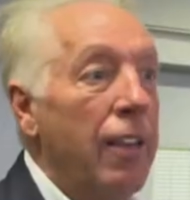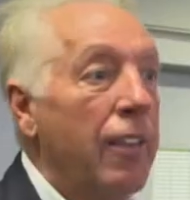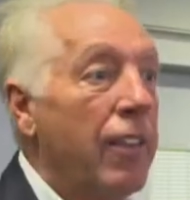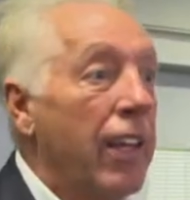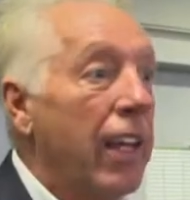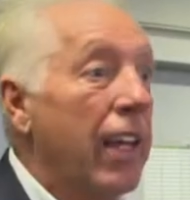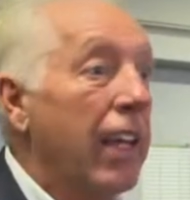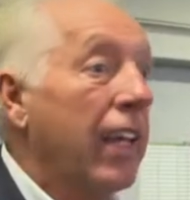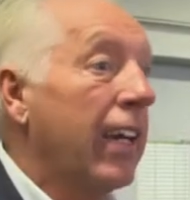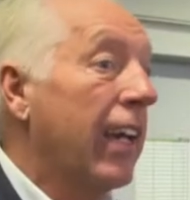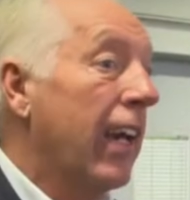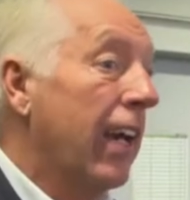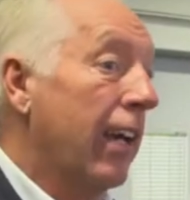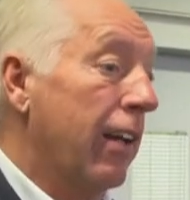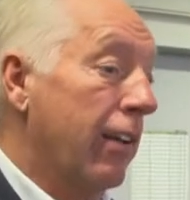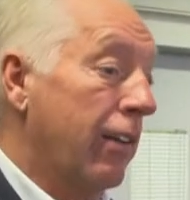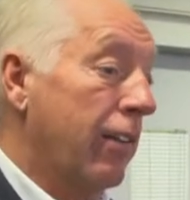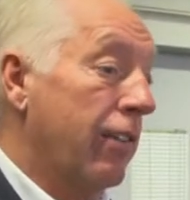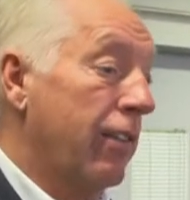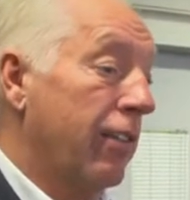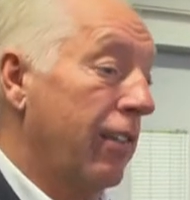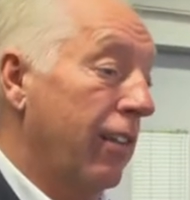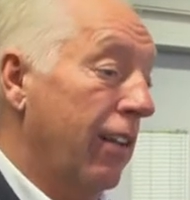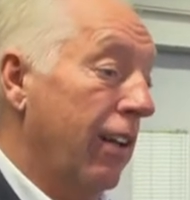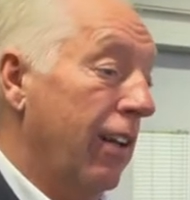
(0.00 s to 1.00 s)
they
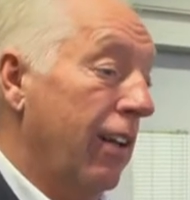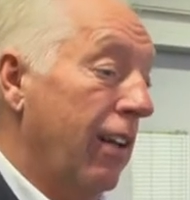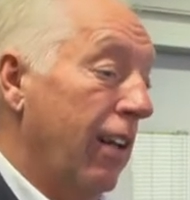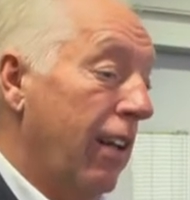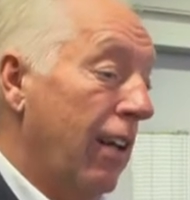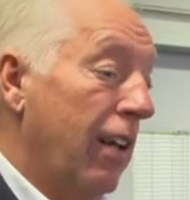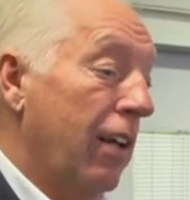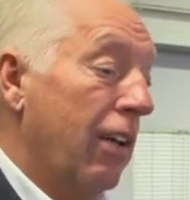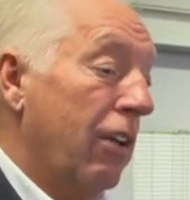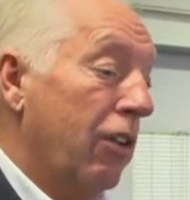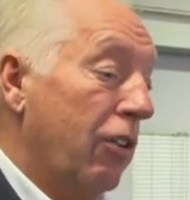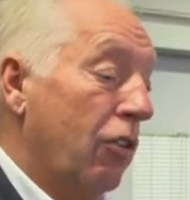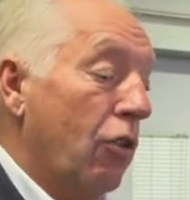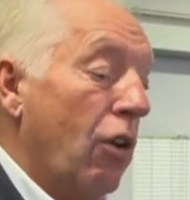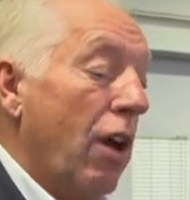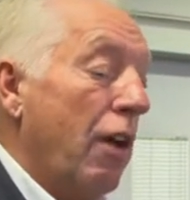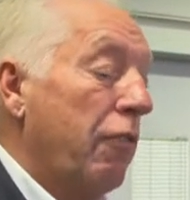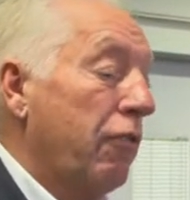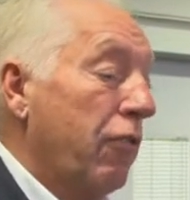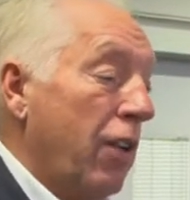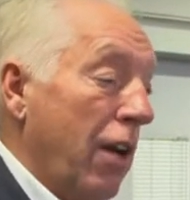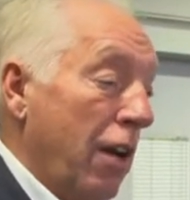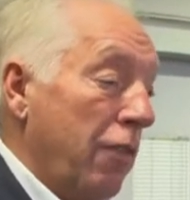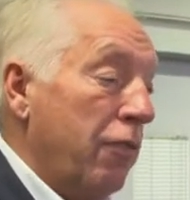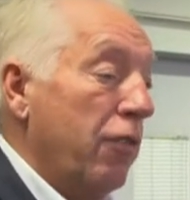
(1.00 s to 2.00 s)
get, uh, you
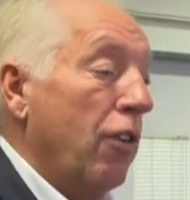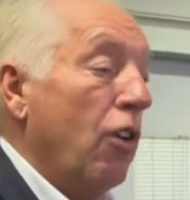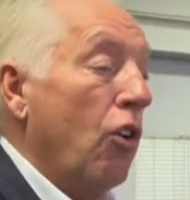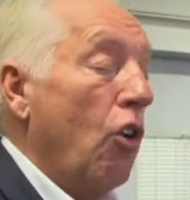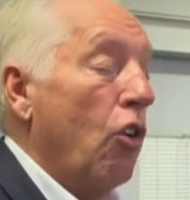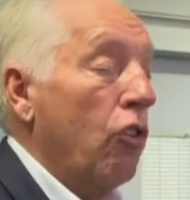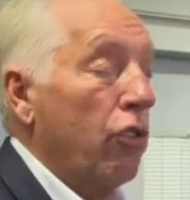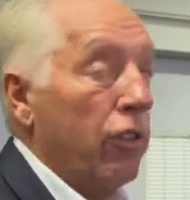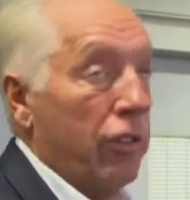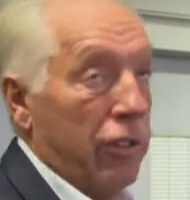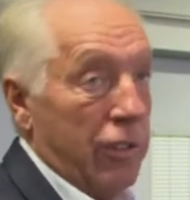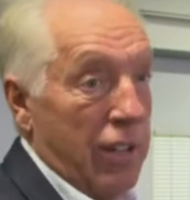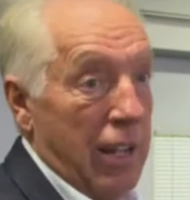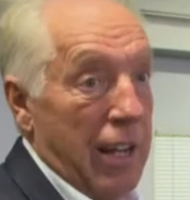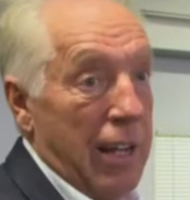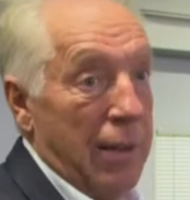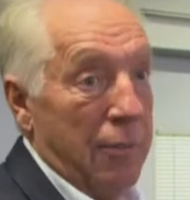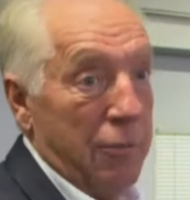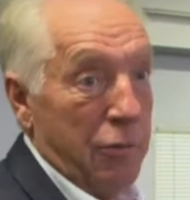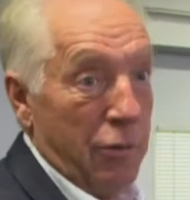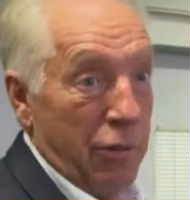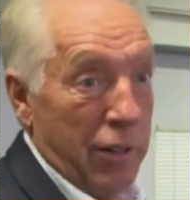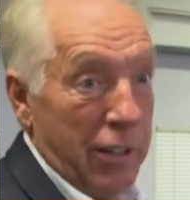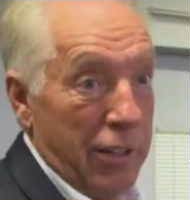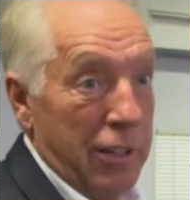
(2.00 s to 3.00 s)
have to have a longer
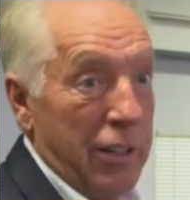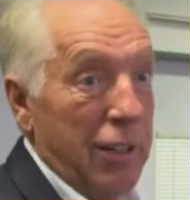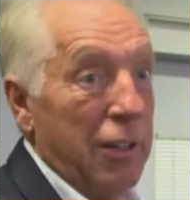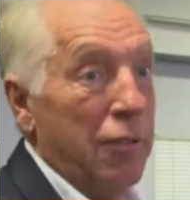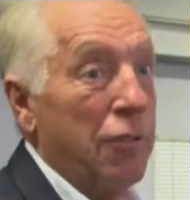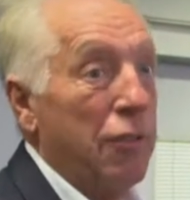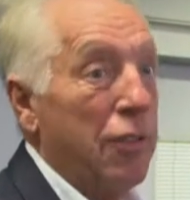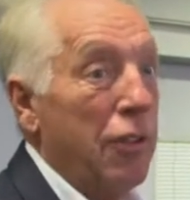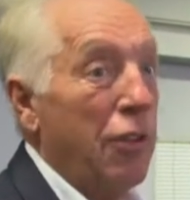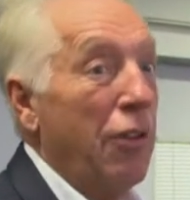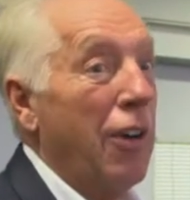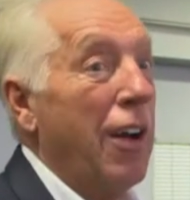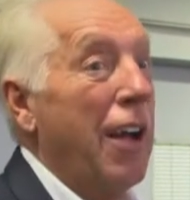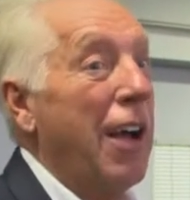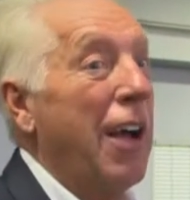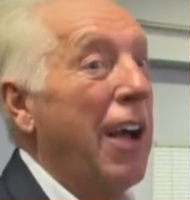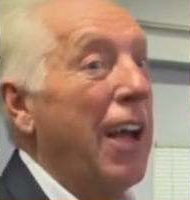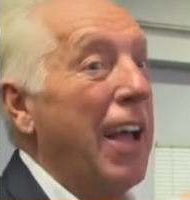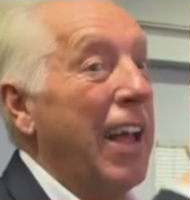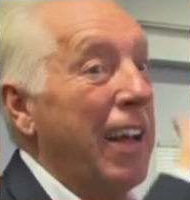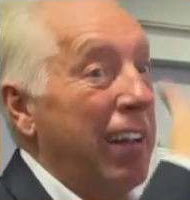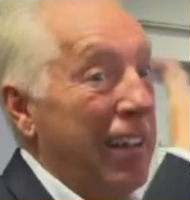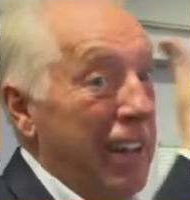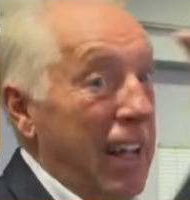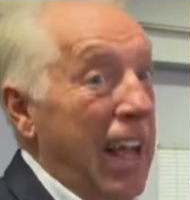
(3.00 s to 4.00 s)
time for it if you are
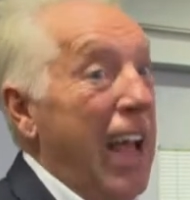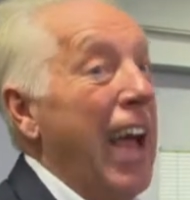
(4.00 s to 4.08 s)
at a